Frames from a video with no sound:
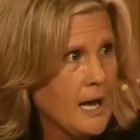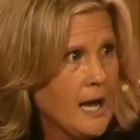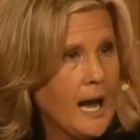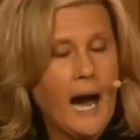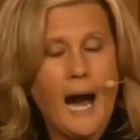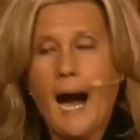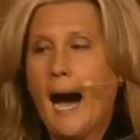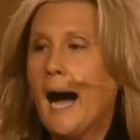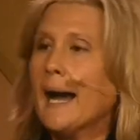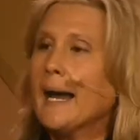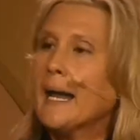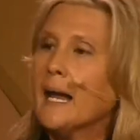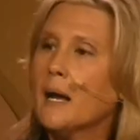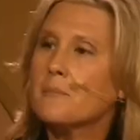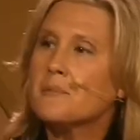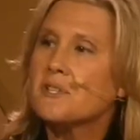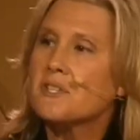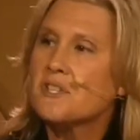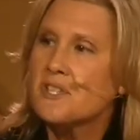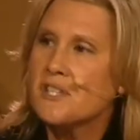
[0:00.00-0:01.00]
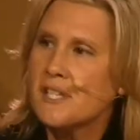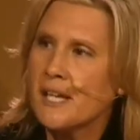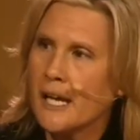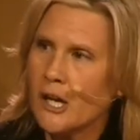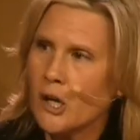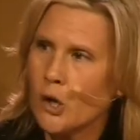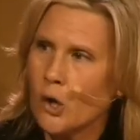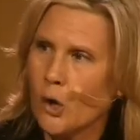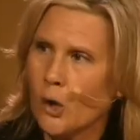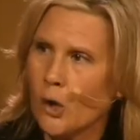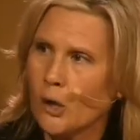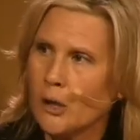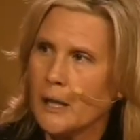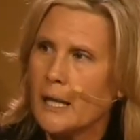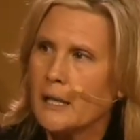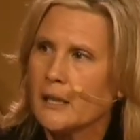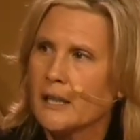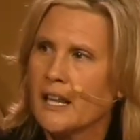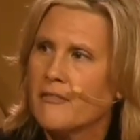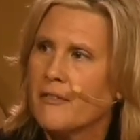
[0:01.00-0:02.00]
I am single
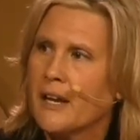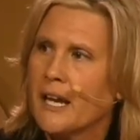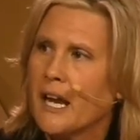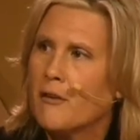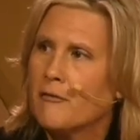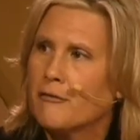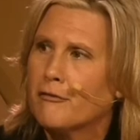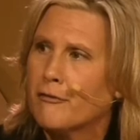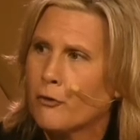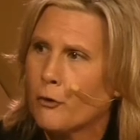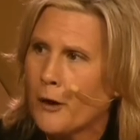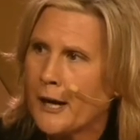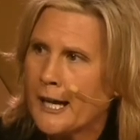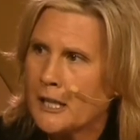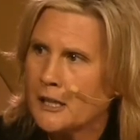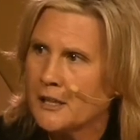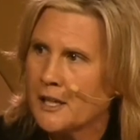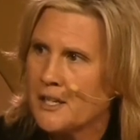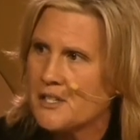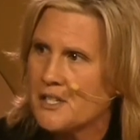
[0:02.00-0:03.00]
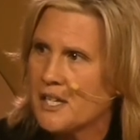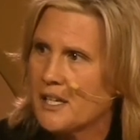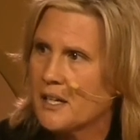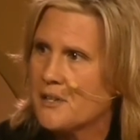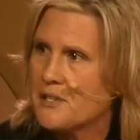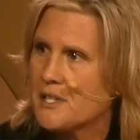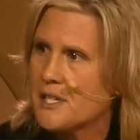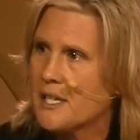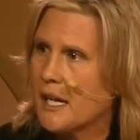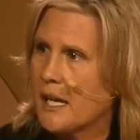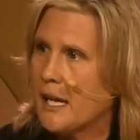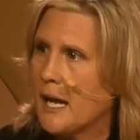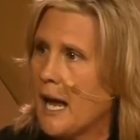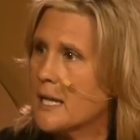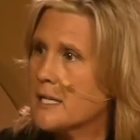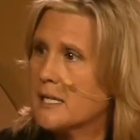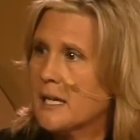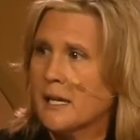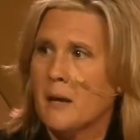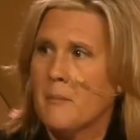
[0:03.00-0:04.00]
living in Franklin, Tennessee.
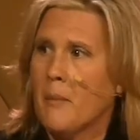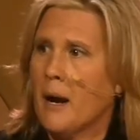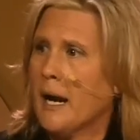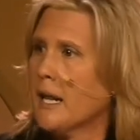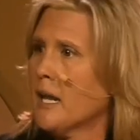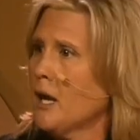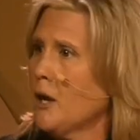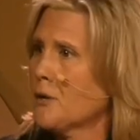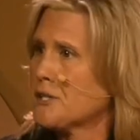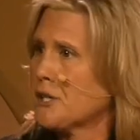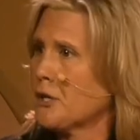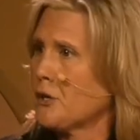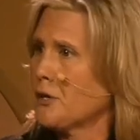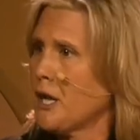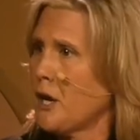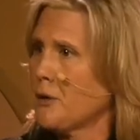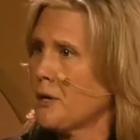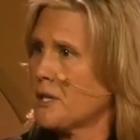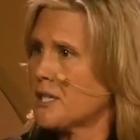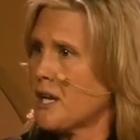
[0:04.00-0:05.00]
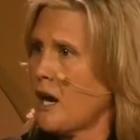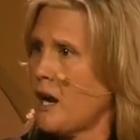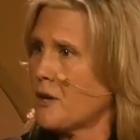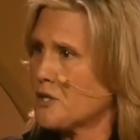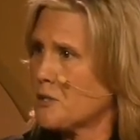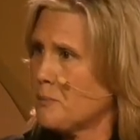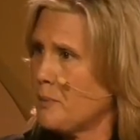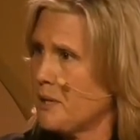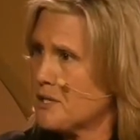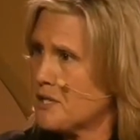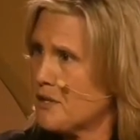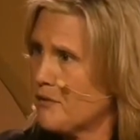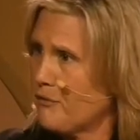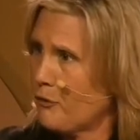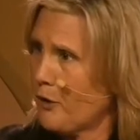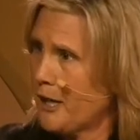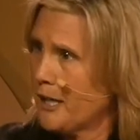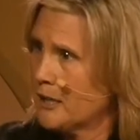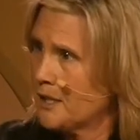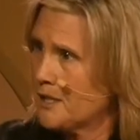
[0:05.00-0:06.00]
Has anybody else here noticed how expensive
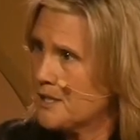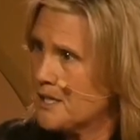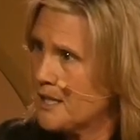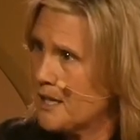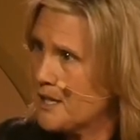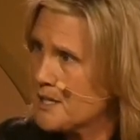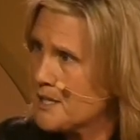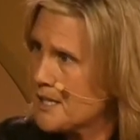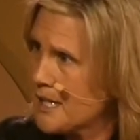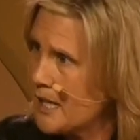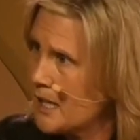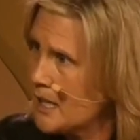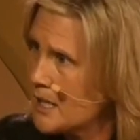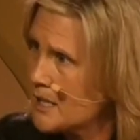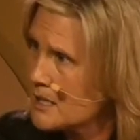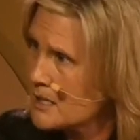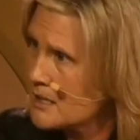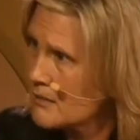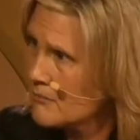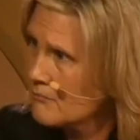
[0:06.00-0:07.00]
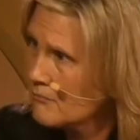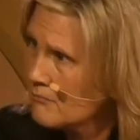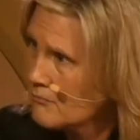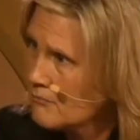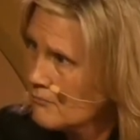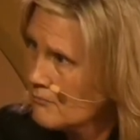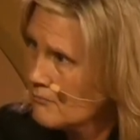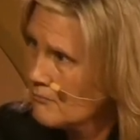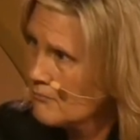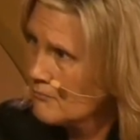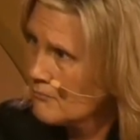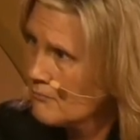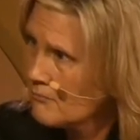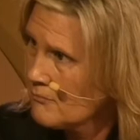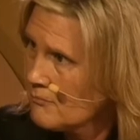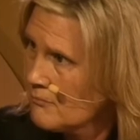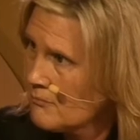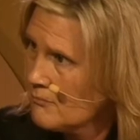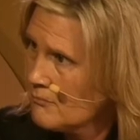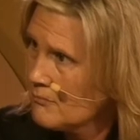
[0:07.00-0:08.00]
Franklin, Tennessee is?
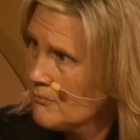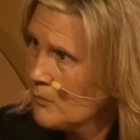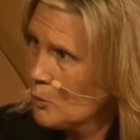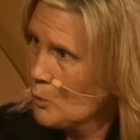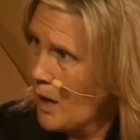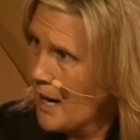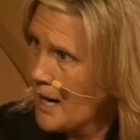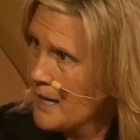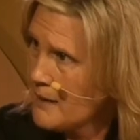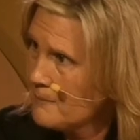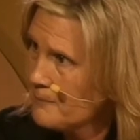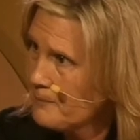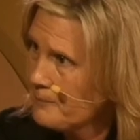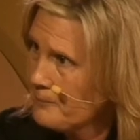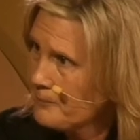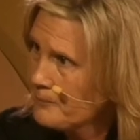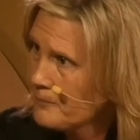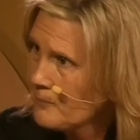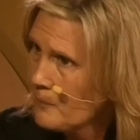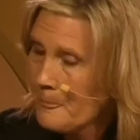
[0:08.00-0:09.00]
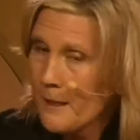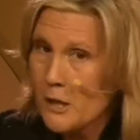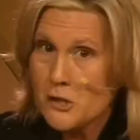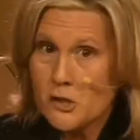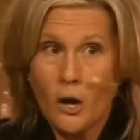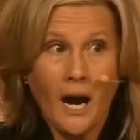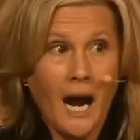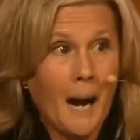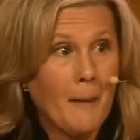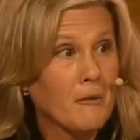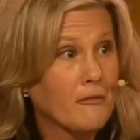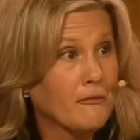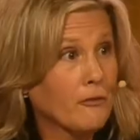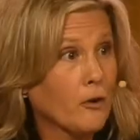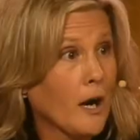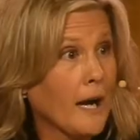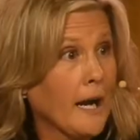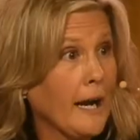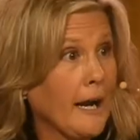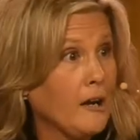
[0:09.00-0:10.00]
Right? So I'm
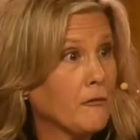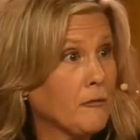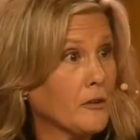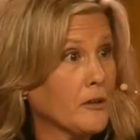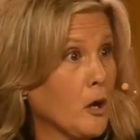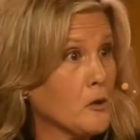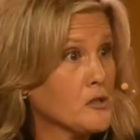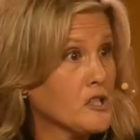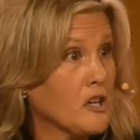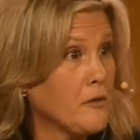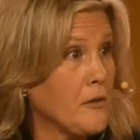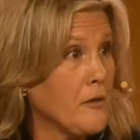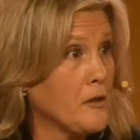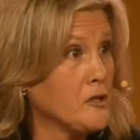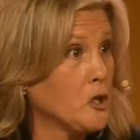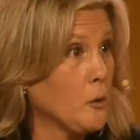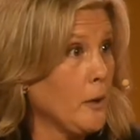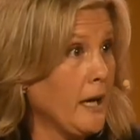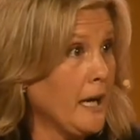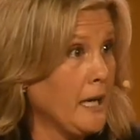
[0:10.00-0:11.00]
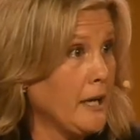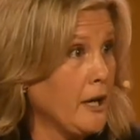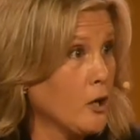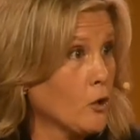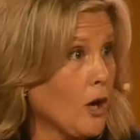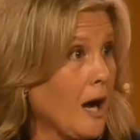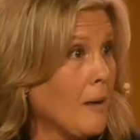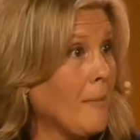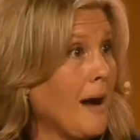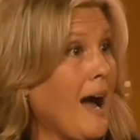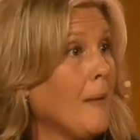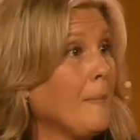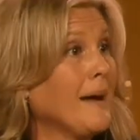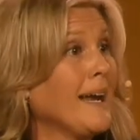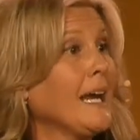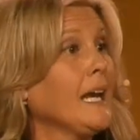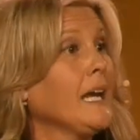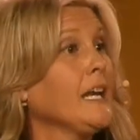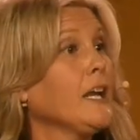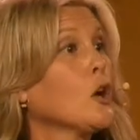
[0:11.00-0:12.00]
afraid, for those of you that do Enneagram, I'm an
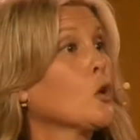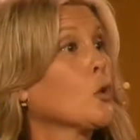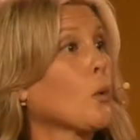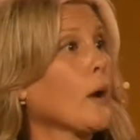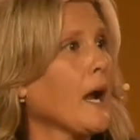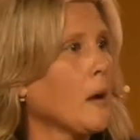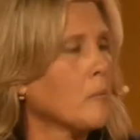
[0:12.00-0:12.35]
Enneagram